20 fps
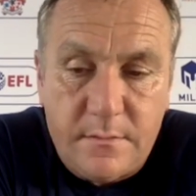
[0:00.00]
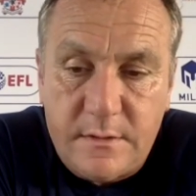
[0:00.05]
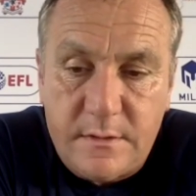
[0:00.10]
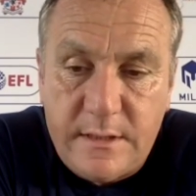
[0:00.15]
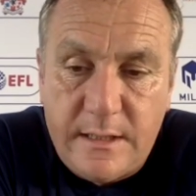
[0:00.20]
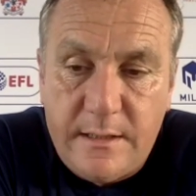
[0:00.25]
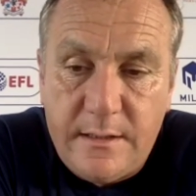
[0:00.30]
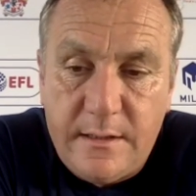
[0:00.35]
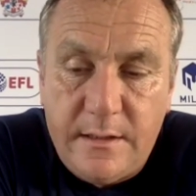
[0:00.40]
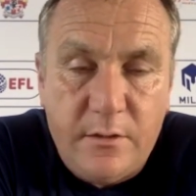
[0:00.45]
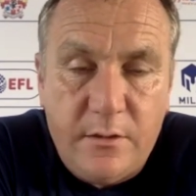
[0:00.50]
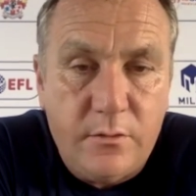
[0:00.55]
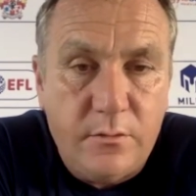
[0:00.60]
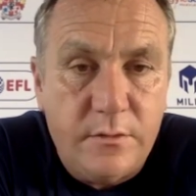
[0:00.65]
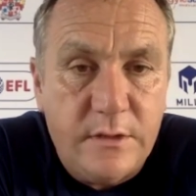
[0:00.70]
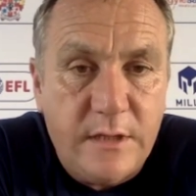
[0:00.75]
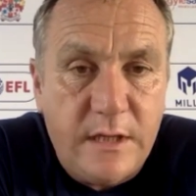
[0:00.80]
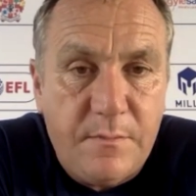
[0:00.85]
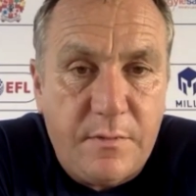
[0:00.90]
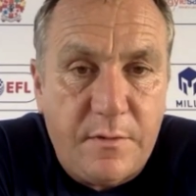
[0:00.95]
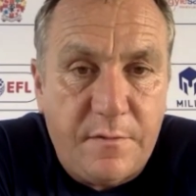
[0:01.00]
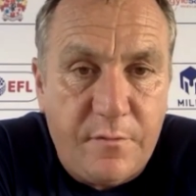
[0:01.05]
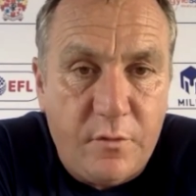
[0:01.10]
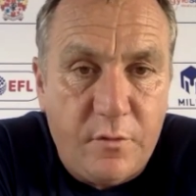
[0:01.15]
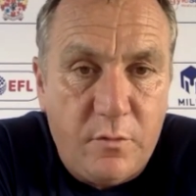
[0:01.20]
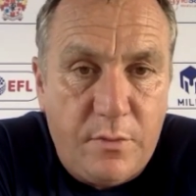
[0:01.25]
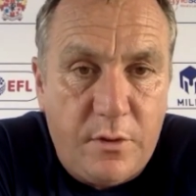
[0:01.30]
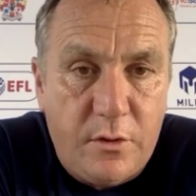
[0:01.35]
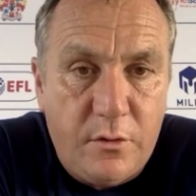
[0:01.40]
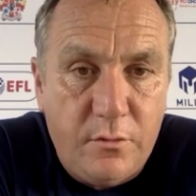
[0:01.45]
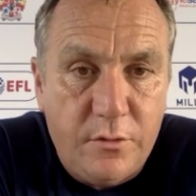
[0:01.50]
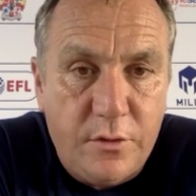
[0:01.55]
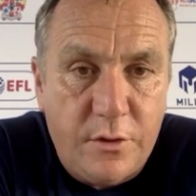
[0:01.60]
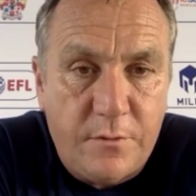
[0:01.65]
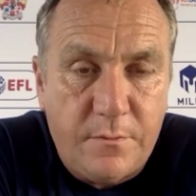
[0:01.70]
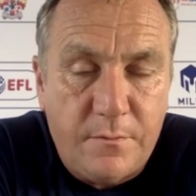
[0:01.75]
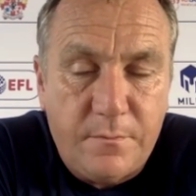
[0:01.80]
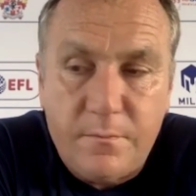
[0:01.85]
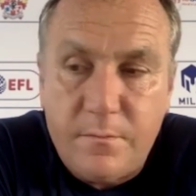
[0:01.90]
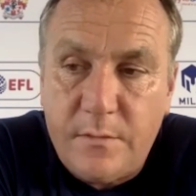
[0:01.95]
technical type of football
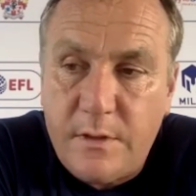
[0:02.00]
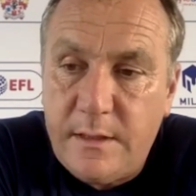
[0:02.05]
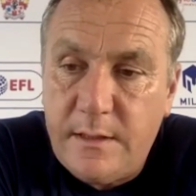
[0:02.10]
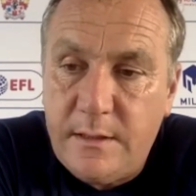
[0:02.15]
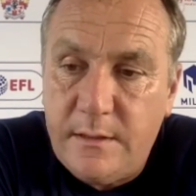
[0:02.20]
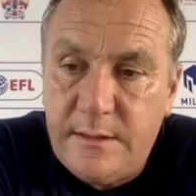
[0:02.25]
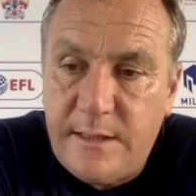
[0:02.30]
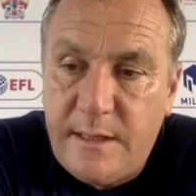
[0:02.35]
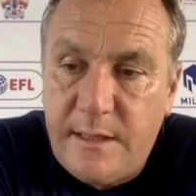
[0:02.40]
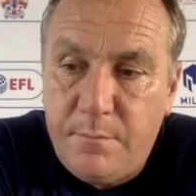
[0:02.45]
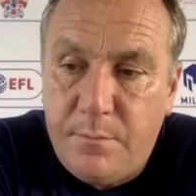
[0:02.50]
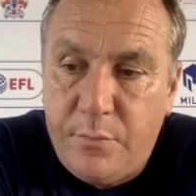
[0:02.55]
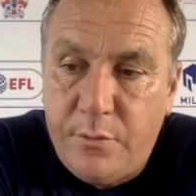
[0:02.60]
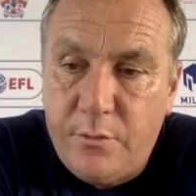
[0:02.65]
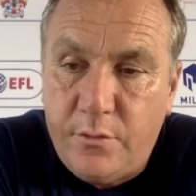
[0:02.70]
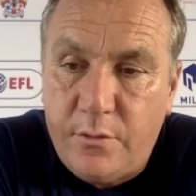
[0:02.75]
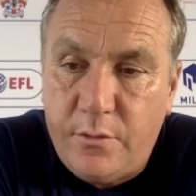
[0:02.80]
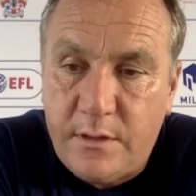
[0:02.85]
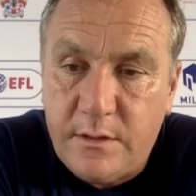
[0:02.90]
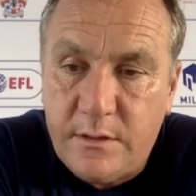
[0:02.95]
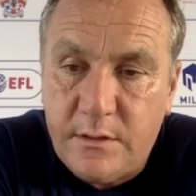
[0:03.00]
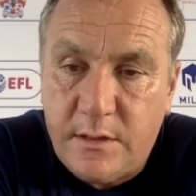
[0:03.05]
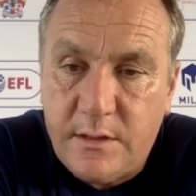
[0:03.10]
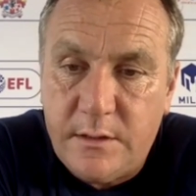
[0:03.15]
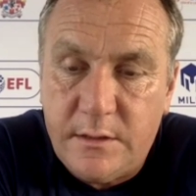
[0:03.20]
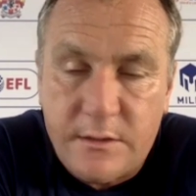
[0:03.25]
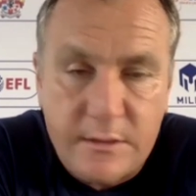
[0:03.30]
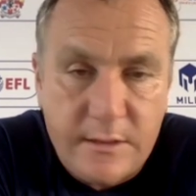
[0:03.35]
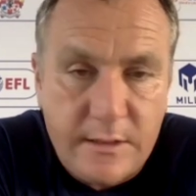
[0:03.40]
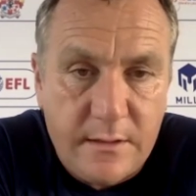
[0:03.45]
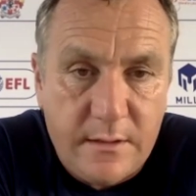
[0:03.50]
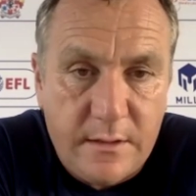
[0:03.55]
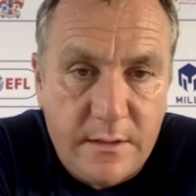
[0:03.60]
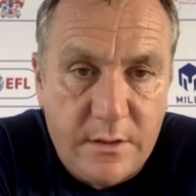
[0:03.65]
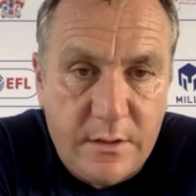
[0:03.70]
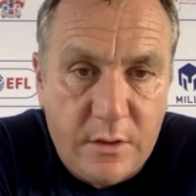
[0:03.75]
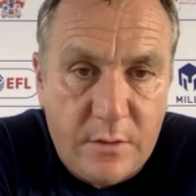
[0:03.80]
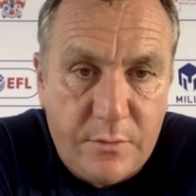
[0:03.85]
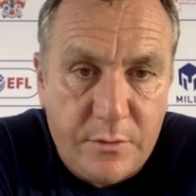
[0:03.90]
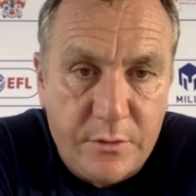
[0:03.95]
now. And the tempo has certainly
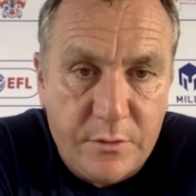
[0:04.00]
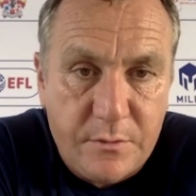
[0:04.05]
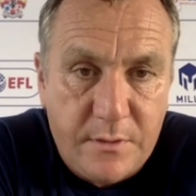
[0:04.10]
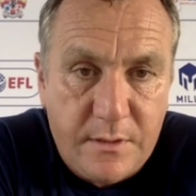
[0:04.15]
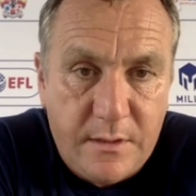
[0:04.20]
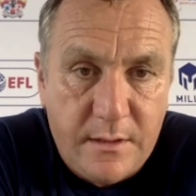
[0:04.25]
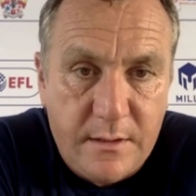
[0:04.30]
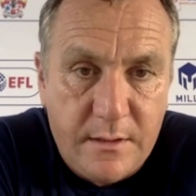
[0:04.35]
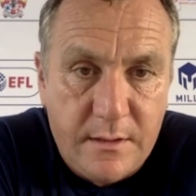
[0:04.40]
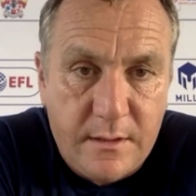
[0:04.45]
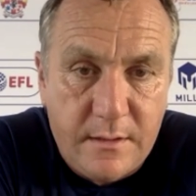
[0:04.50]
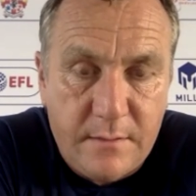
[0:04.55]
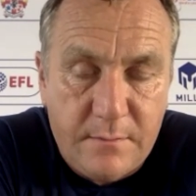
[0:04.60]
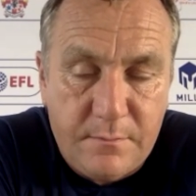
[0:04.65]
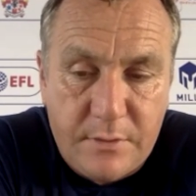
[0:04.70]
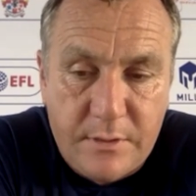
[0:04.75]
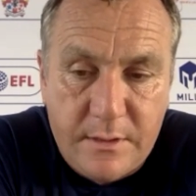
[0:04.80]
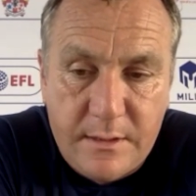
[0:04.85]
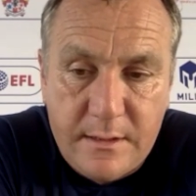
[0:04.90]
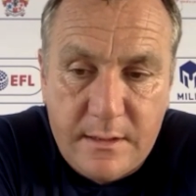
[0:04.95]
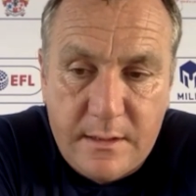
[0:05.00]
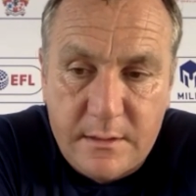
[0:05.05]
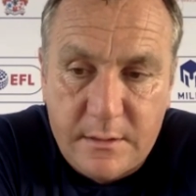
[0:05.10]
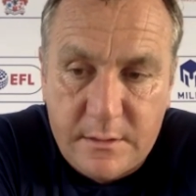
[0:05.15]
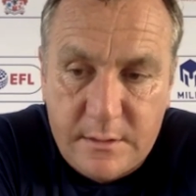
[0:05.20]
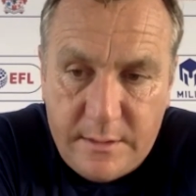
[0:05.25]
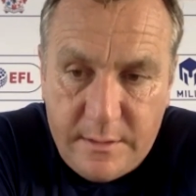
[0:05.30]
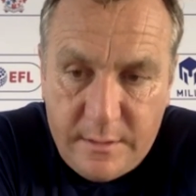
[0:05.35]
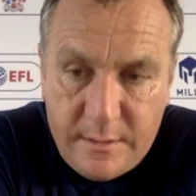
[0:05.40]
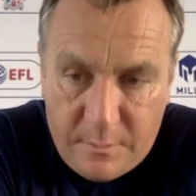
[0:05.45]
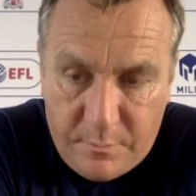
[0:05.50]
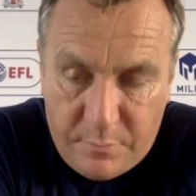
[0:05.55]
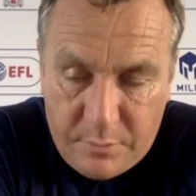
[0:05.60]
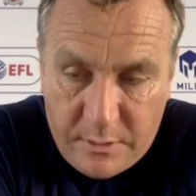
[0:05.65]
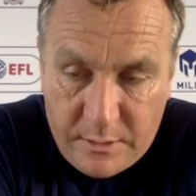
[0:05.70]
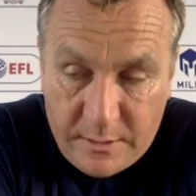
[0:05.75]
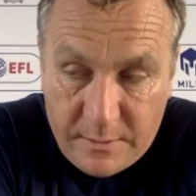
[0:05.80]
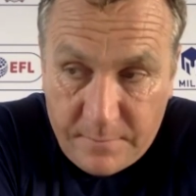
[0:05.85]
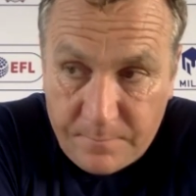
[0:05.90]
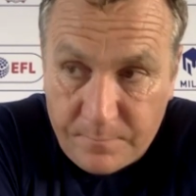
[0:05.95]
gone up as well in playing that style of
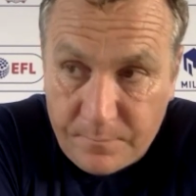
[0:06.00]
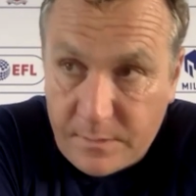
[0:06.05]
play.